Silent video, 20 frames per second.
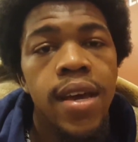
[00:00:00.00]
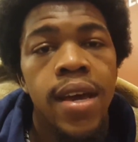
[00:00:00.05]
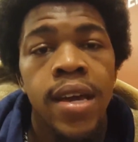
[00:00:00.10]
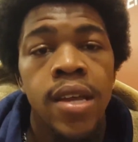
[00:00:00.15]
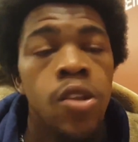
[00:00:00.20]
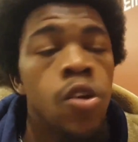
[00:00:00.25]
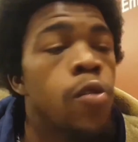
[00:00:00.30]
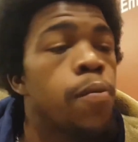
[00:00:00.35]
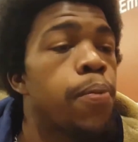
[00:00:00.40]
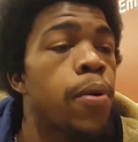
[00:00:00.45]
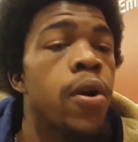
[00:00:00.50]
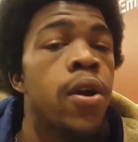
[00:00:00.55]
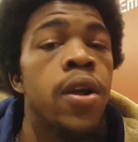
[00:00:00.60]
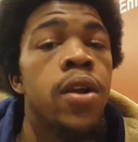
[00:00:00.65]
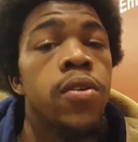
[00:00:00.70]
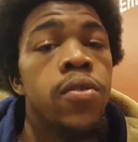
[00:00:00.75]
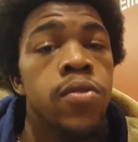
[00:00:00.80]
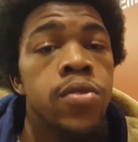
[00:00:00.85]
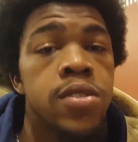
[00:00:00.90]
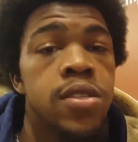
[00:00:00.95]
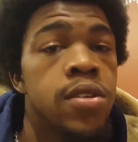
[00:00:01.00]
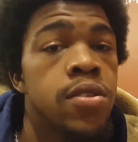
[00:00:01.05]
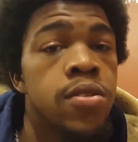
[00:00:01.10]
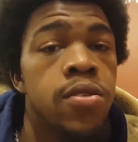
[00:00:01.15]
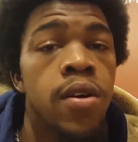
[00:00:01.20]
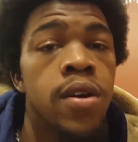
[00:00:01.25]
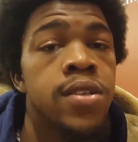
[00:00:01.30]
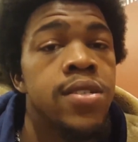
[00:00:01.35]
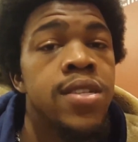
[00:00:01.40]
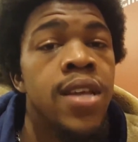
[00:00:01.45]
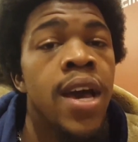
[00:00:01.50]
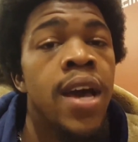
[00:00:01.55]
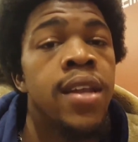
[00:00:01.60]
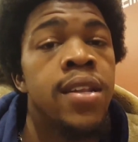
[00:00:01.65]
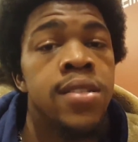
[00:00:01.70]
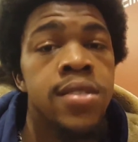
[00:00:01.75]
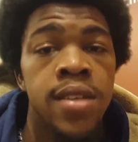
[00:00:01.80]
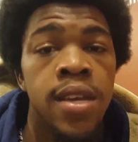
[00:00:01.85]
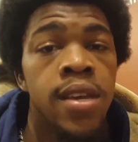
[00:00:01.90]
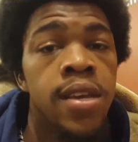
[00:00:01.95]
Ain't no parent going to tell you to go outside
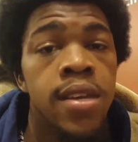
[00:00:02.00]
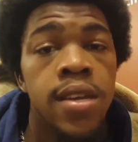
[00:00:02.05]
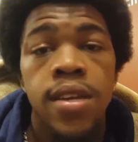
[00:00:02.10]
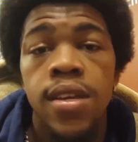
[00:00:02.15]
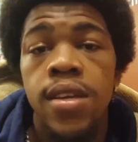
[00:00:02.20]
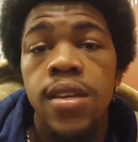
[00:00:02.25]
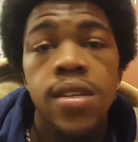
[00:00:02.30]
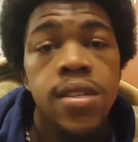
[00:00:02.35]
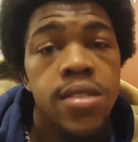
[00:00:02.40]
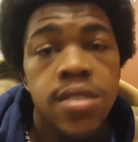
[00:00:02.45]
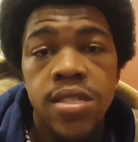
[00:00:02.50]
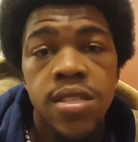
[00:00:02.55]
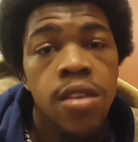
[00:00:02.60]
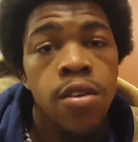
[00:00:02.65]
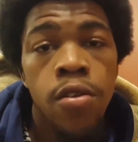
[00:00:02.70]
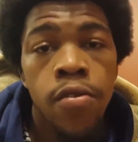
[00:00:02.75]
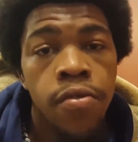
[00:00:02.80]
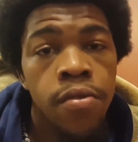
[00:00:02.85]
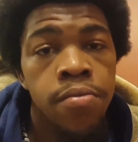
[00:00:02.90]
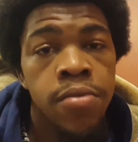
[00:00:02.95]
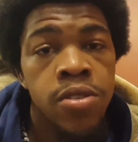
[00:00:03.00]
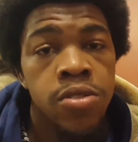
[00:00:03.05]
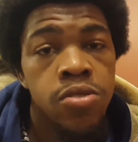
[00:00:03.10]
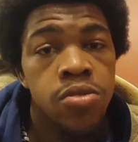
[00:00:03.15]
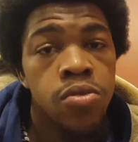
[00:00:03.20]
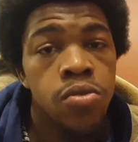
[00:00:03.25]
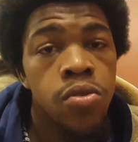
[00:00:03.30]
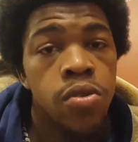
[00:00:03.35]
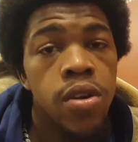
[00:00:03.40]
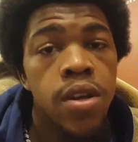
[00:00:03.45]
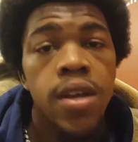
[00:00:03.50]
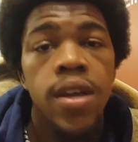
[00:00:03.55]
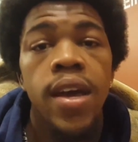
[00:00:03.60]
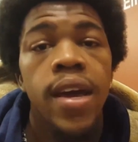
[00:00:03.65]
and say, steal from this store.